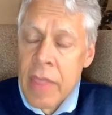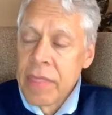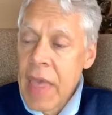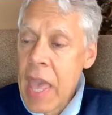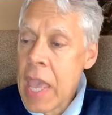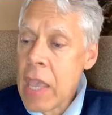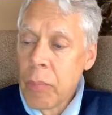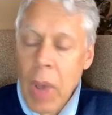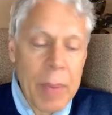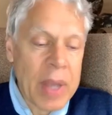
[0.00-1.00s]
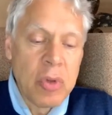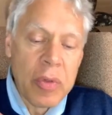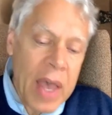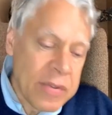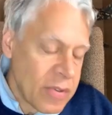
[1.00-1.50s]
They, by, by two
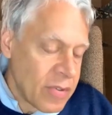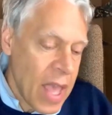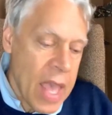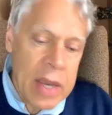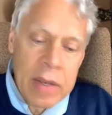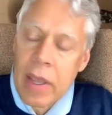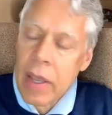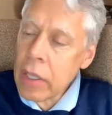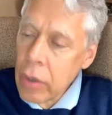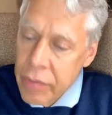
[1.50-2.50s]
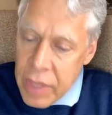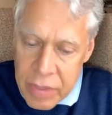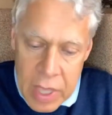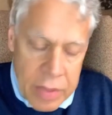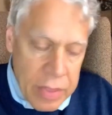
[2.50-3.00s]
thousand ten, you know, the,
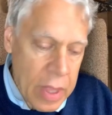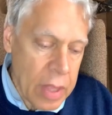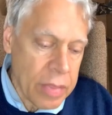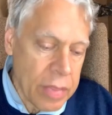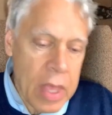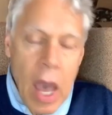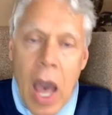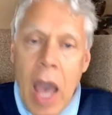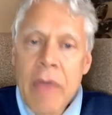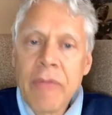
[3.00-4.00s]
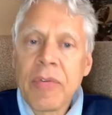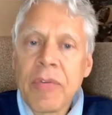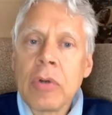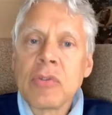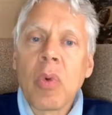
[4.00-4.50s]
the, the, the
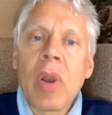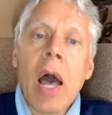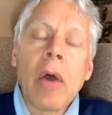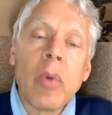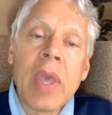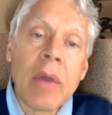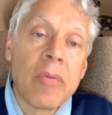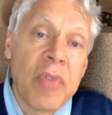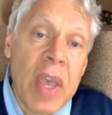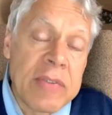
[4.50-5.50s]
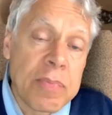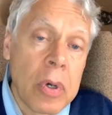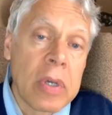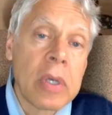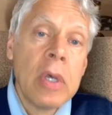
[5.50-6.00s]
iPhones were out. We had
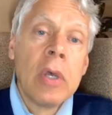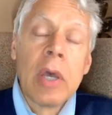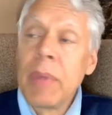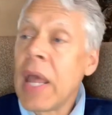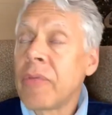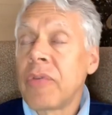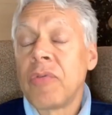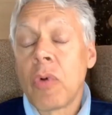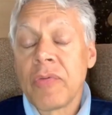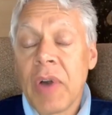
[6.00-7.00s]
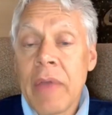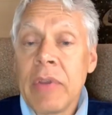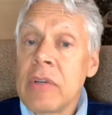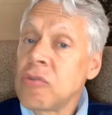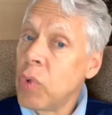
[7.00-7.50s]
Facebook, had been out for four or five
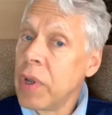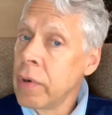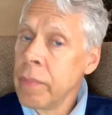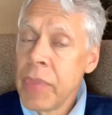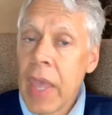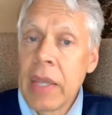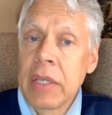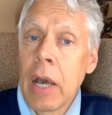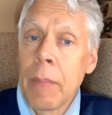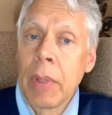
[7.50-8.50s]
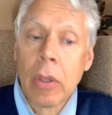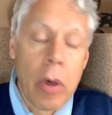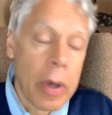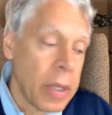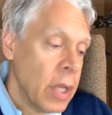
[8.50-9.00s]
years. Twitter had come
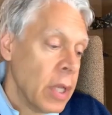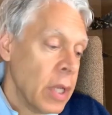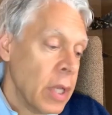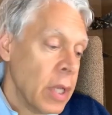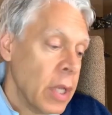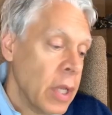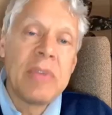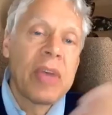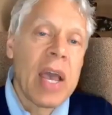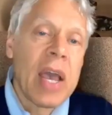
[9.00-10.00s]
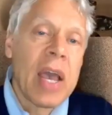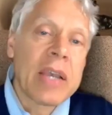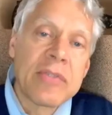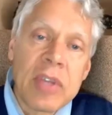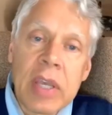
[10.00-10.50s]
along. Soon they'd be
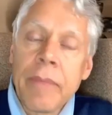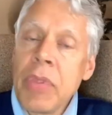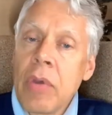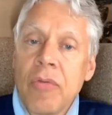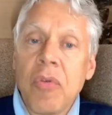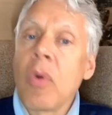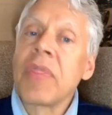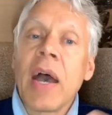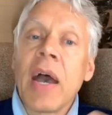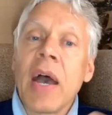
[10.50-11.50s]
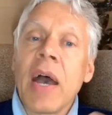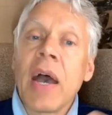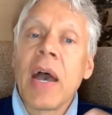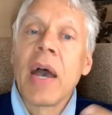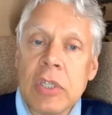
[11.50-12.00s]
texting four thousand
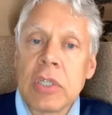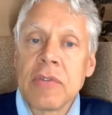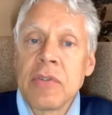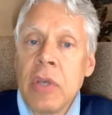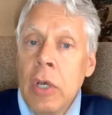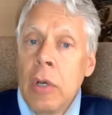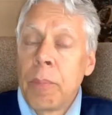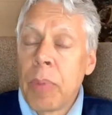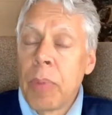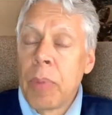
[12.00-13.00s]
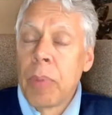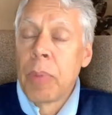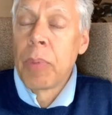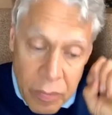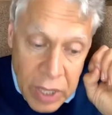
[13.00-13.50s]
text messages per
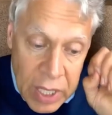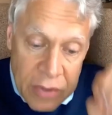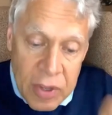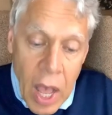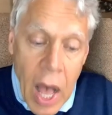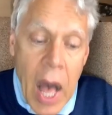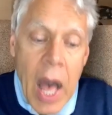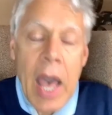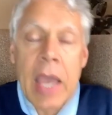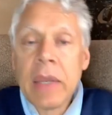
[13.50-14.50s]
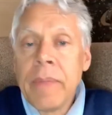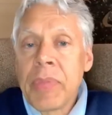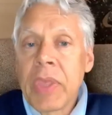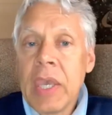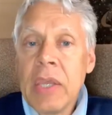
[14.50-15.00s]
month. They were really
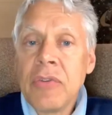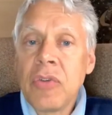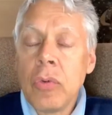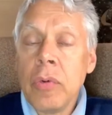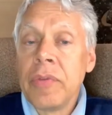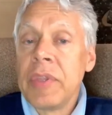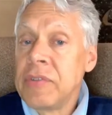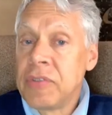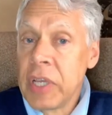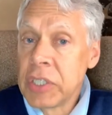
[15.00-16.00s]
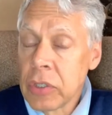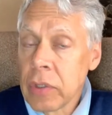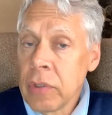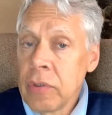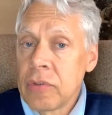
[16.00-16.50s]
tied into these
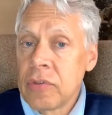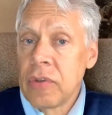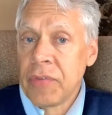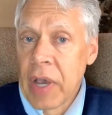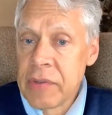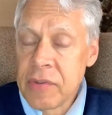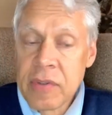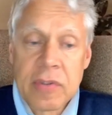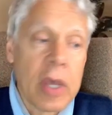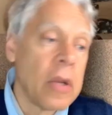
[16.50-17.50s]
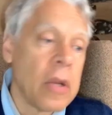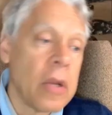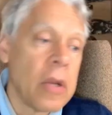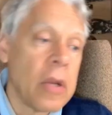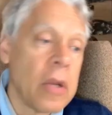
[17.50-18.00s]
digital devices and all
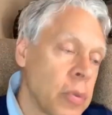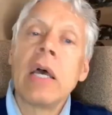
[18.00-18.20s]
the social